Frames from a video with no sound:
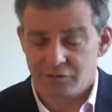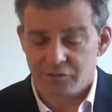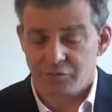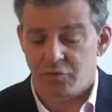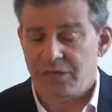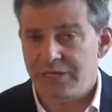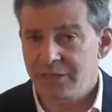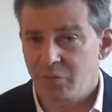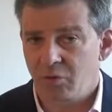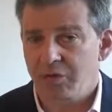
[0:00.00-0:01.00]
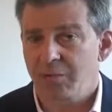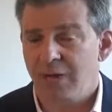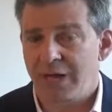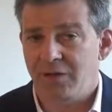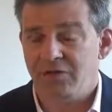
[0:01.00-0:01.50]
for a keyboard and
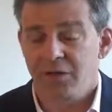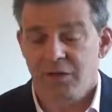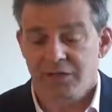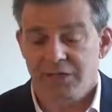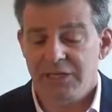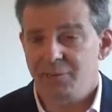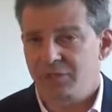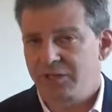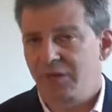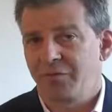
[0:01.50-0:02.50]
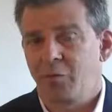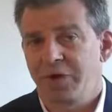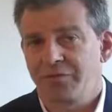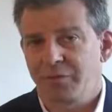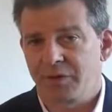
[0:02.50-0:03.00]
mouse to keep yourself
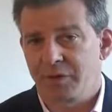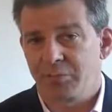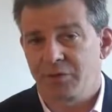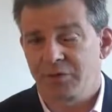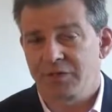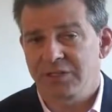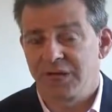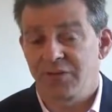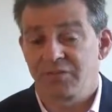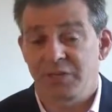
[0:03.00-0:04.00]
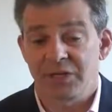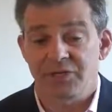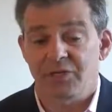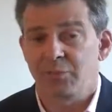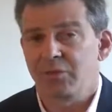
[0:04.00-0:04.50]
away from the computer itself, because
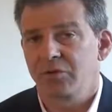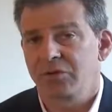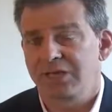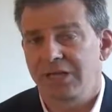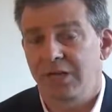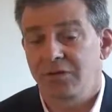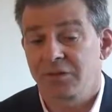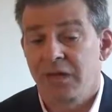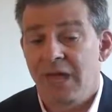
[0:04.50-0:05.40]
the computer itself,